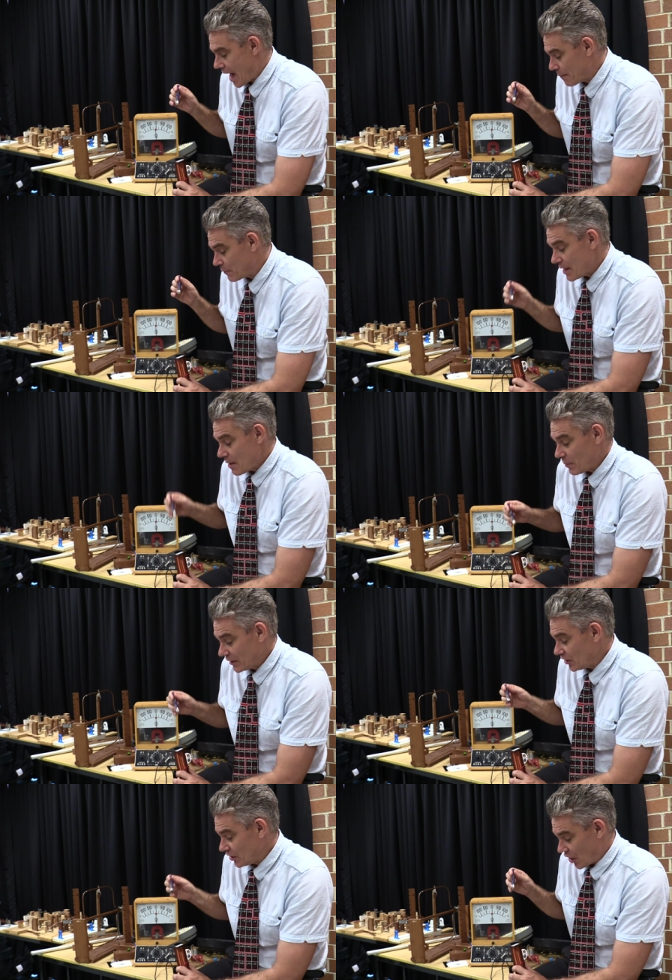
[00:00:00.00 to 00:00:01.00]
Um,
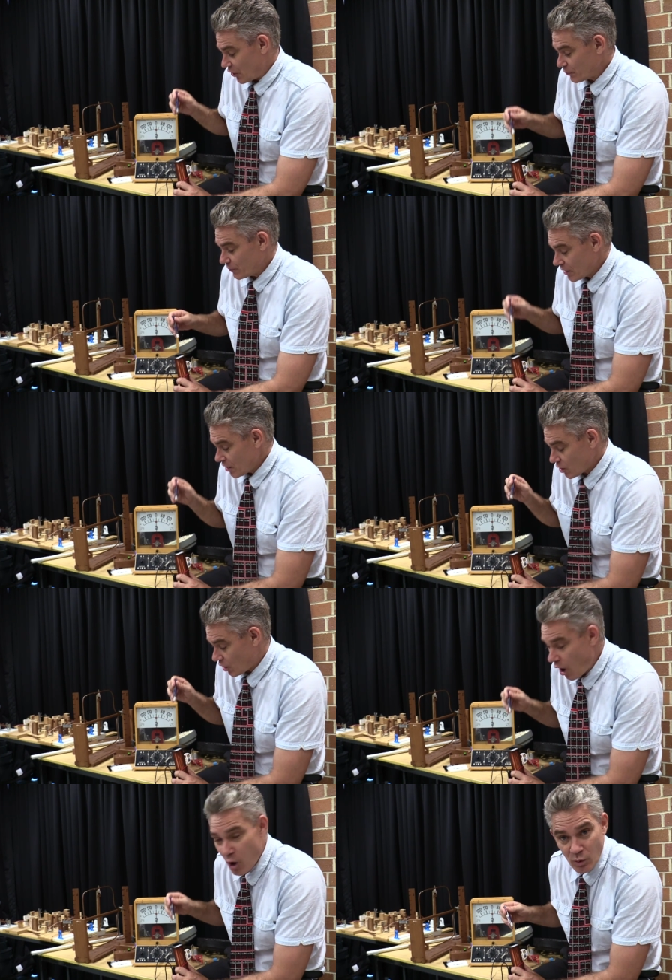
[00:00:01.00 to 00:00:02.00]
but you know,
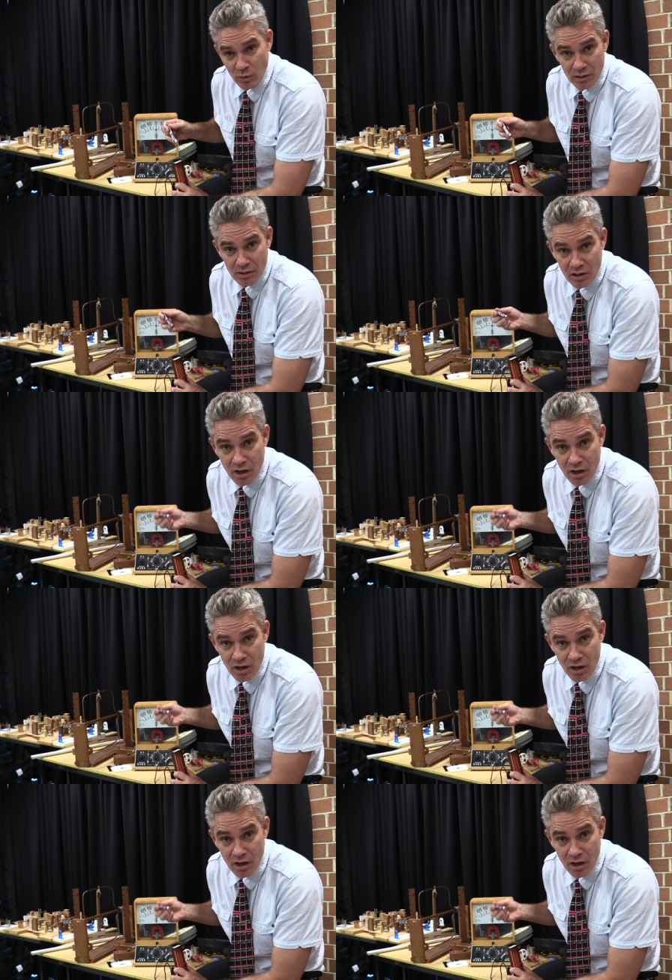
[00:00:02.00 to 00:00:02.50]
coal,